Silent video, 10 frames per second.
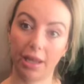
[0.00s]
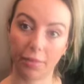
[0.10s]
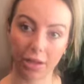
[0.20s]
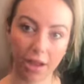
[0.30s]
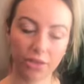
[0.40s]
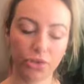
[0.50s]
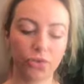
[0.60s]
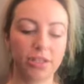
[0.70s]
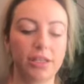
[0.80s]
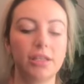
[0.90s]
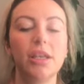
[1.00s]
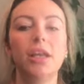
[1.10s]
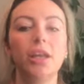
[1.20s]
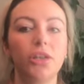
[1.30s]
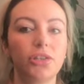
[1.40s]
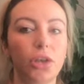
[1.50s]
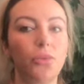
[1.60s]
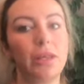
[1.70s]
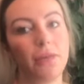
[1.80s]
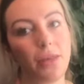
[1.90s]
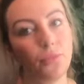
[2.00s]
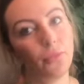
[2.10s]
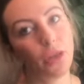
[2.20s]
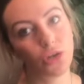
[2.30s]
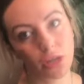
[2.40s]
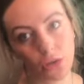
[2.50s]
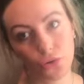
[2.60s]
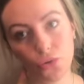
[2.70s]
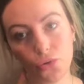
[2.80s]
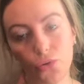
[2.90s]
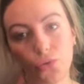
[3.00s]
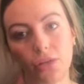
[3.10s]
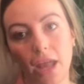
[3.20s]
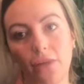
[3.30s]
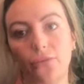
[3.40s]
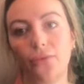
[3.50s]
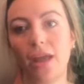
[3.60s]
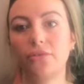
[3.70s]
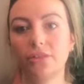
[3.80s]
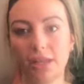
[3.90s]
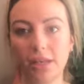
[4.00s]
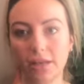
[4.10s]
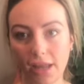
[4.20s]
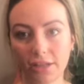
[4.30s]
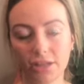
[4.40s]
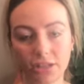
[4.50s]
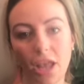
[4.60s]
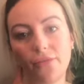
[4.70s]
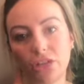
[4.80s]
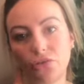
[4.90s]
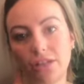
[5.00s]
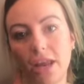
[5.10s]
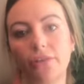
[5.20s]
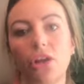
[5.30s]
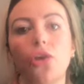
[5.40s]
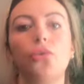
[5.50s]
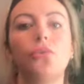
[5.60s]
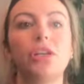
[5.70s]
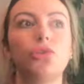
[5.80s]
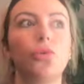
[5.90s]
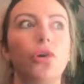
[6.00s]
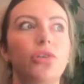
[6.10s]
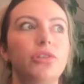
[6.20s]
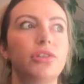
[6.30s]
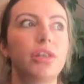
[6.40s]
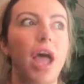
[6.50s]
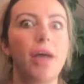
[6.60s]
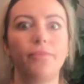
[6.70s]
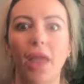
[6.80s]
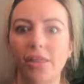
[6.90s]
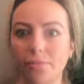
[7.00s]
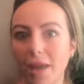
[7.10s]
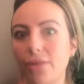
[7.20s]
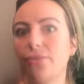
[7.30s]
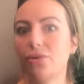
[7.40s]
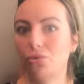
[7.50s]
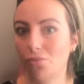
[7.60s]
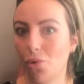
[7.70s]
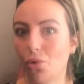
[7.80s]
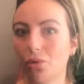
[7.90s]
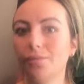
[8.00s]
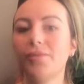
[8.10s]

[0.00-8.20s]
car sorted. So we then Googled and found the next Service Ontario, which was at the Bayfield Mall.